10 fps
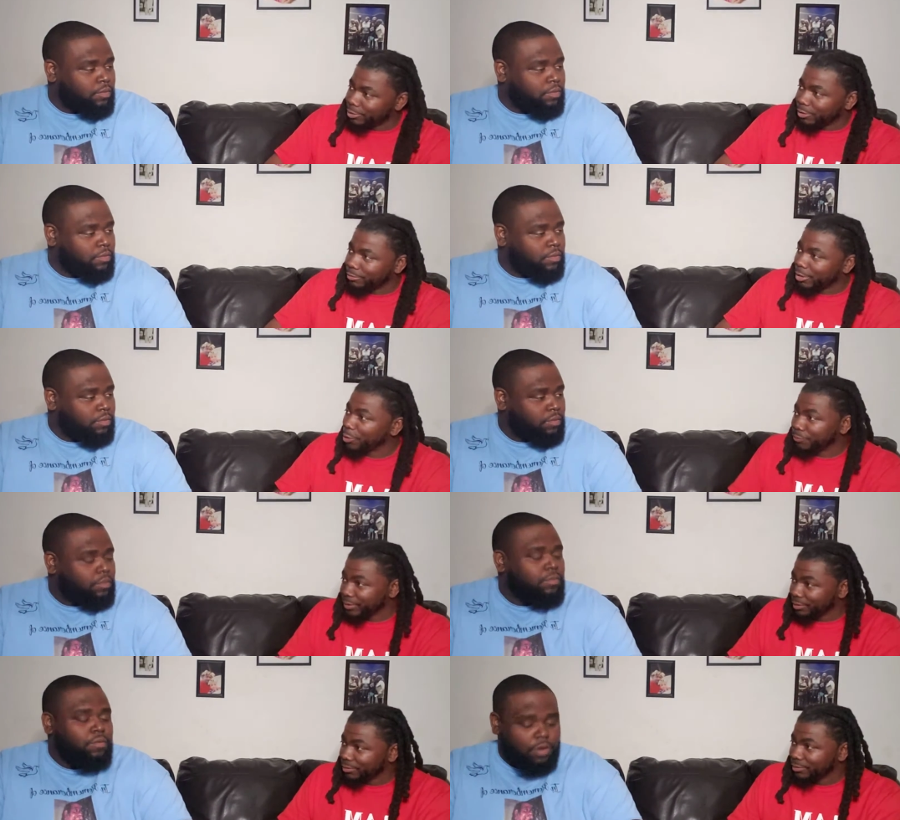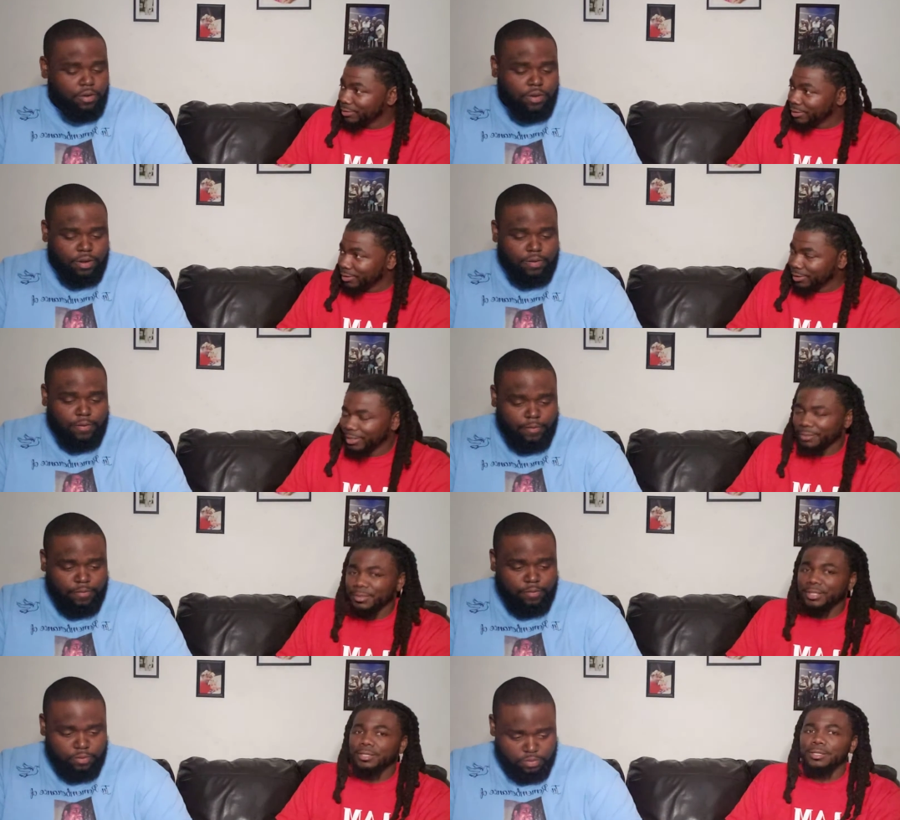Speaker 1: you know, COVID. Right, right. Yeah, I
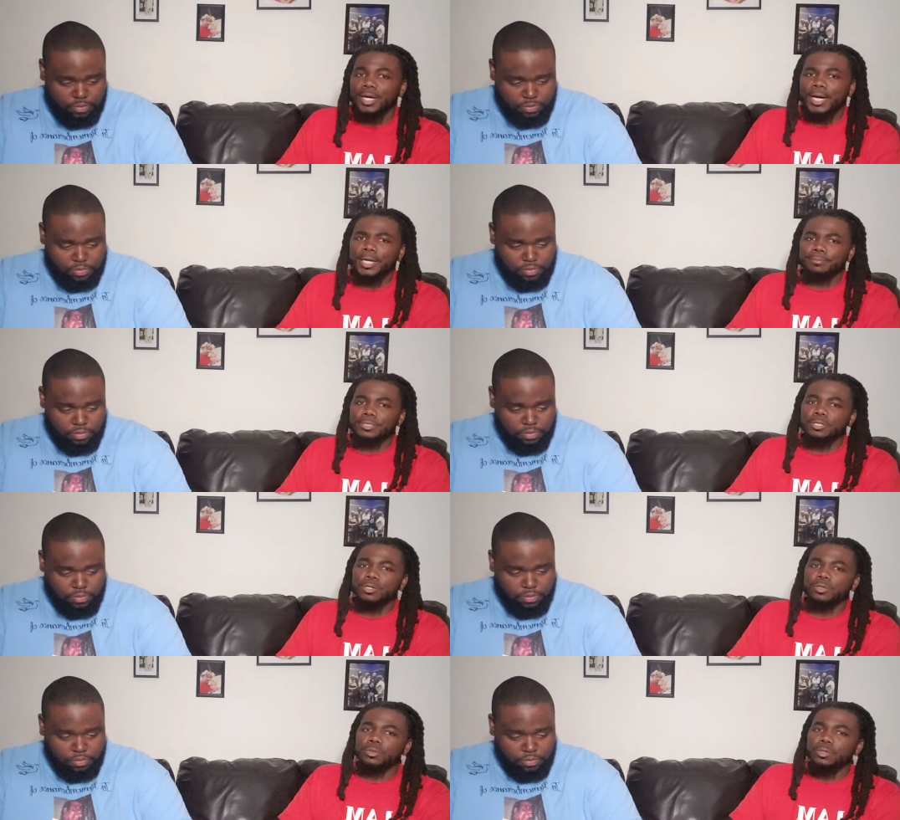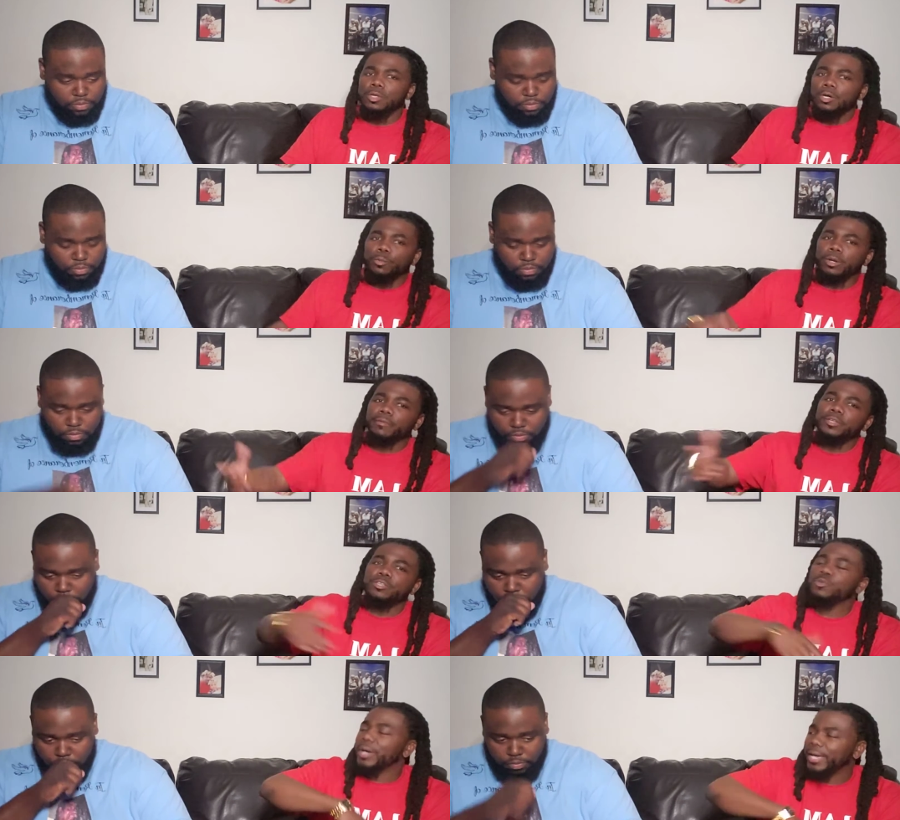mean, um, so where were
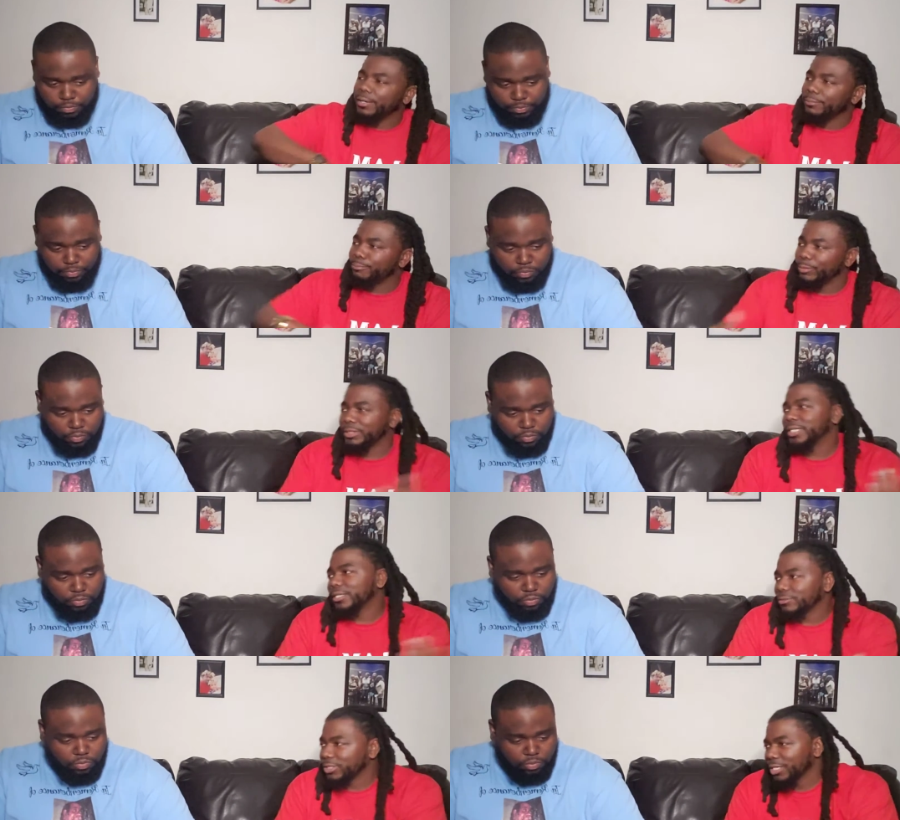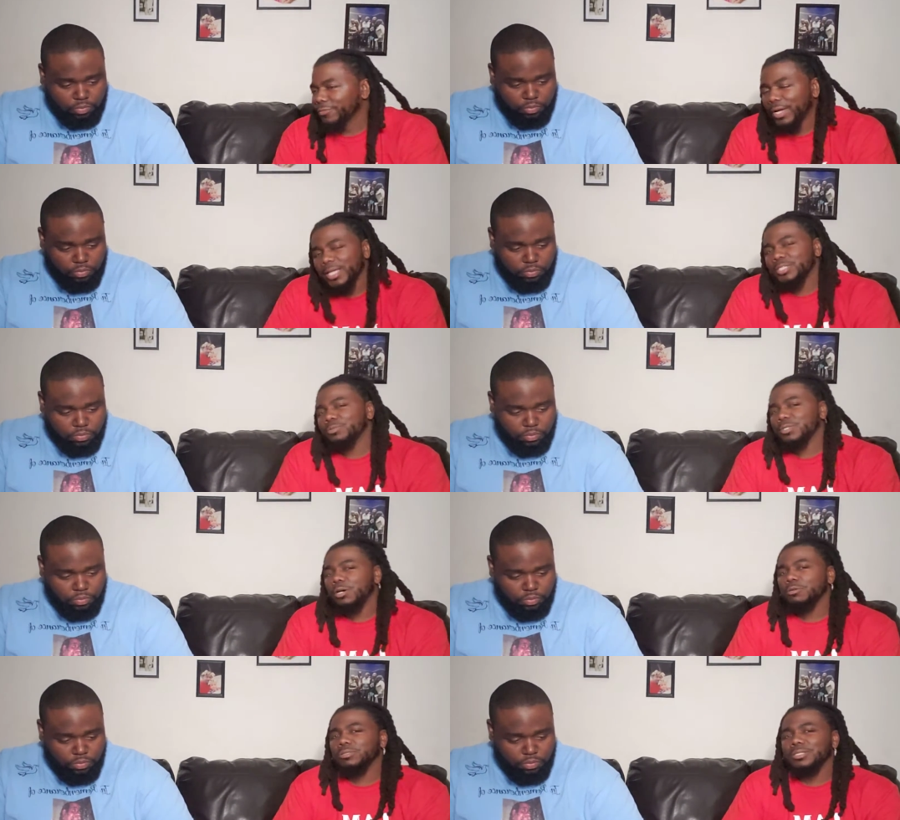you at within yourself? I guess with
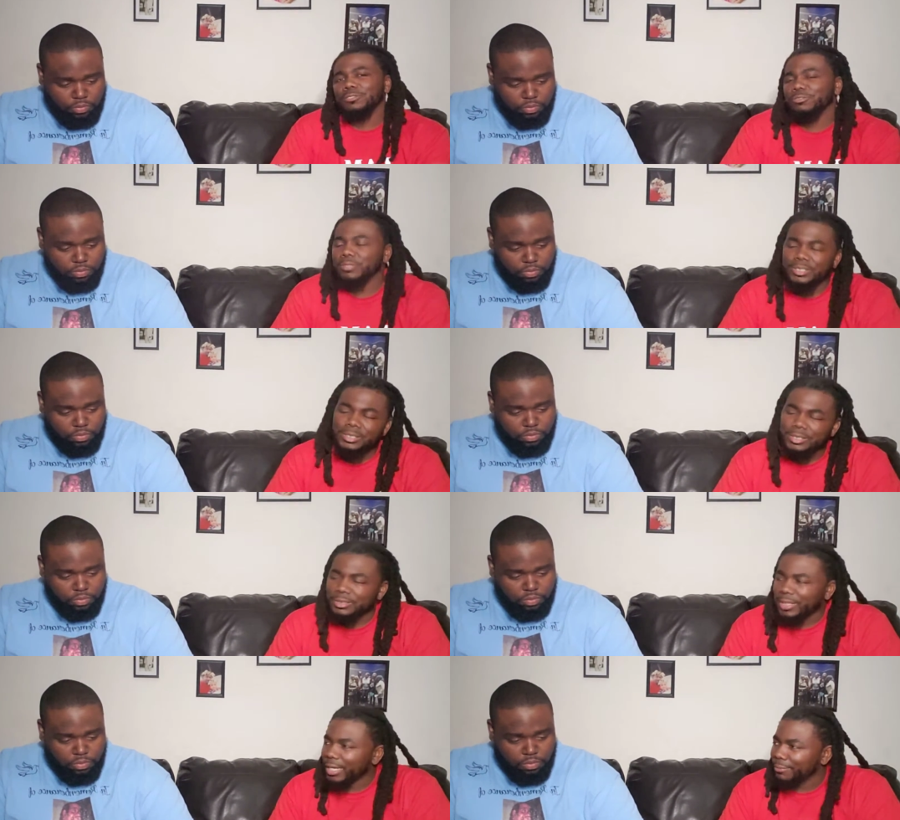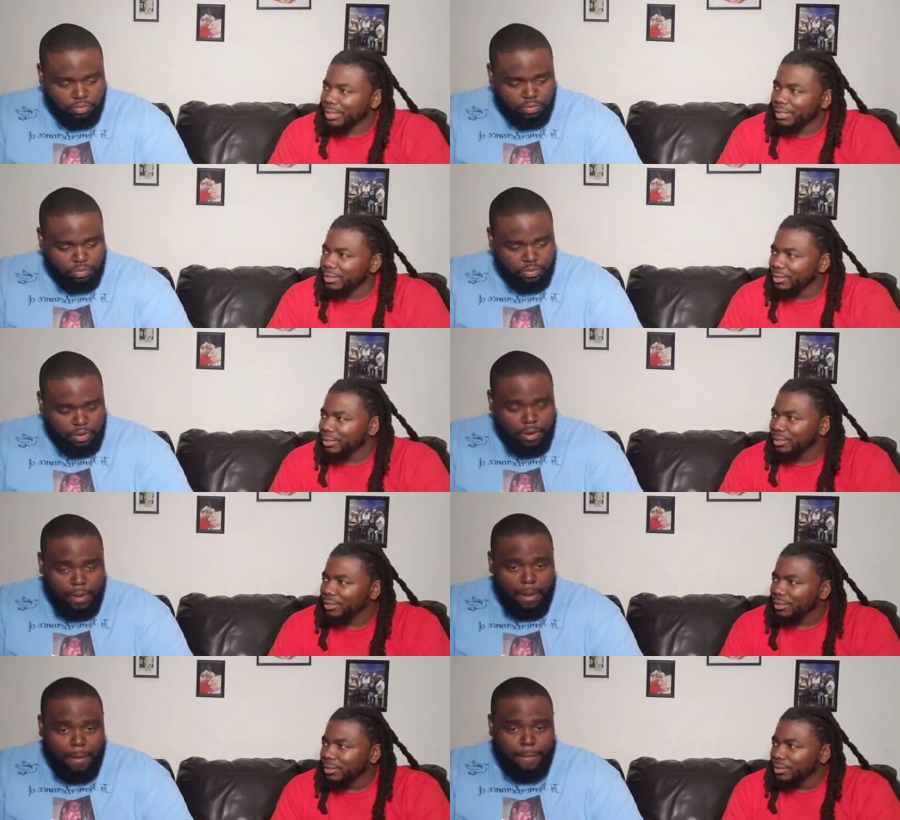the whole
Speaker 2: social distancing thing, man.
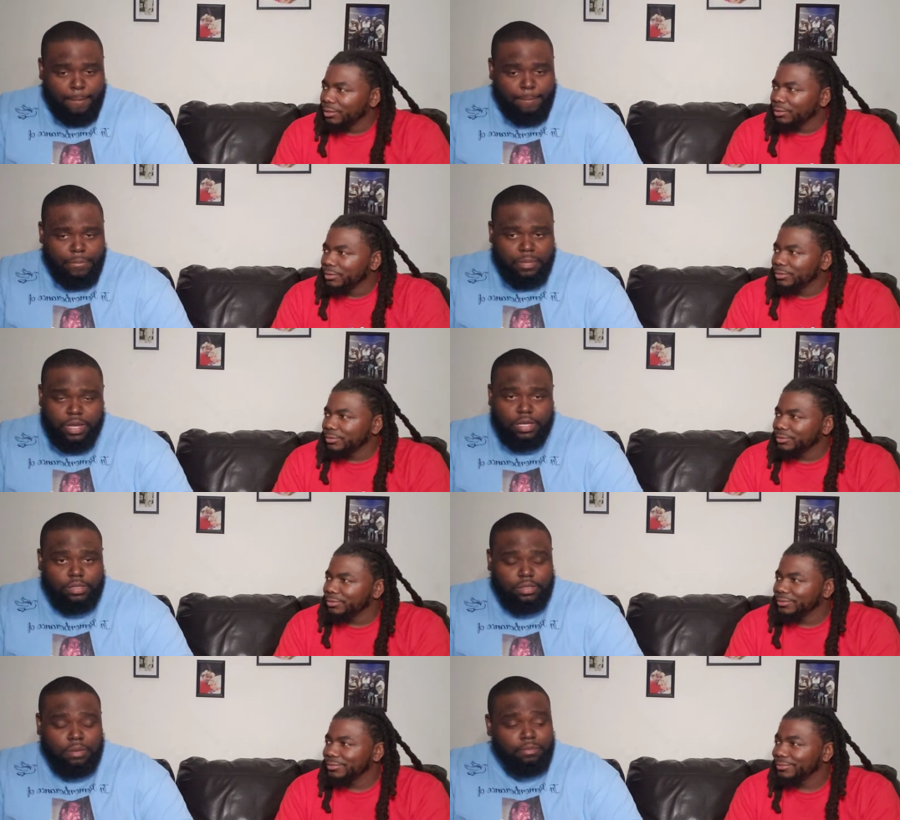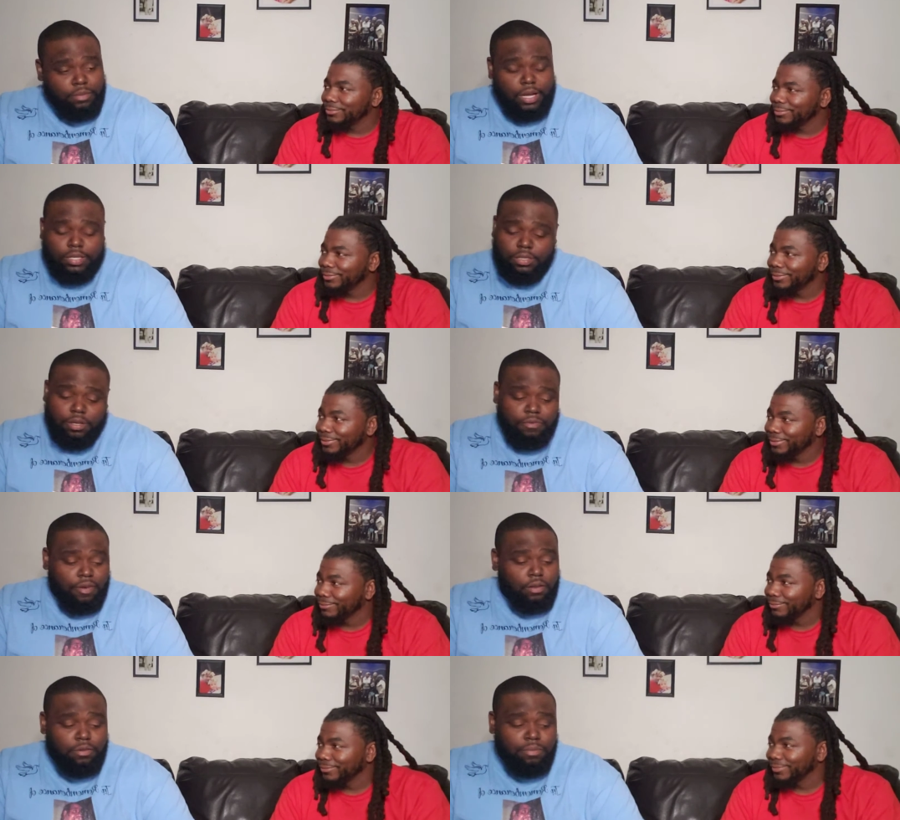Um, man, I'm, like I said,
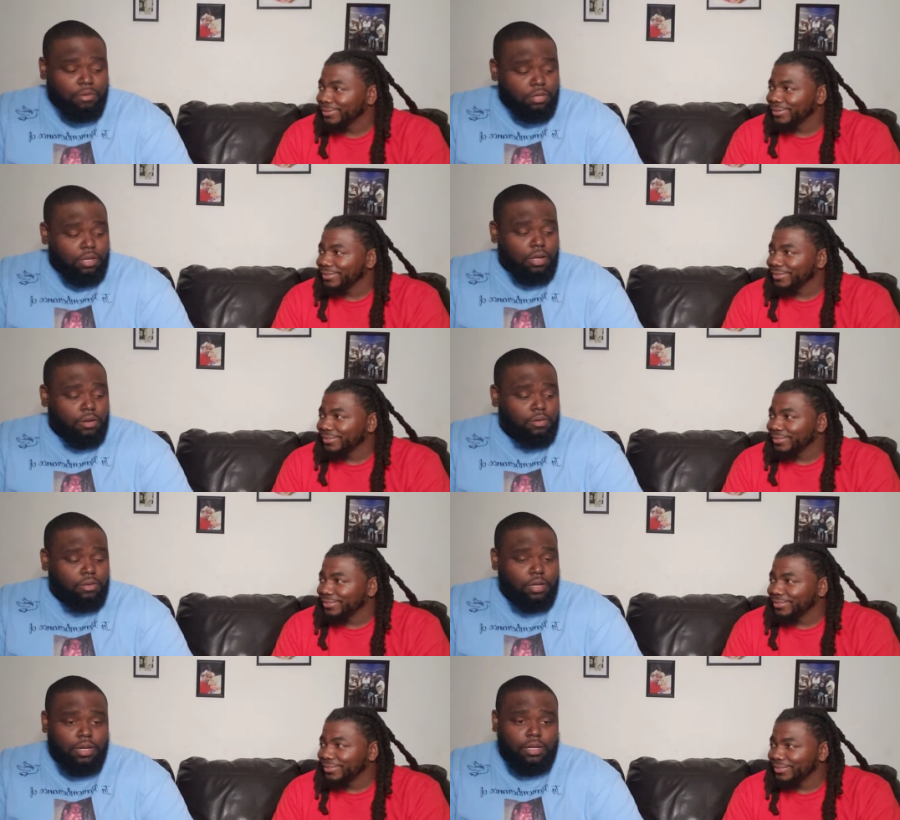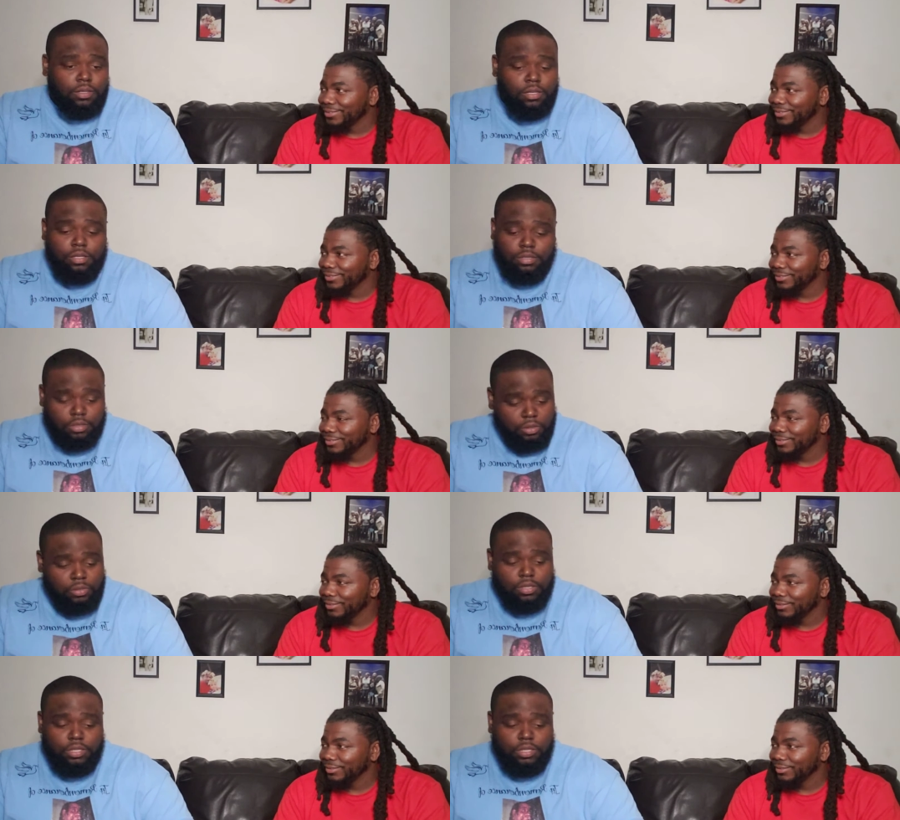following protocol, uh, social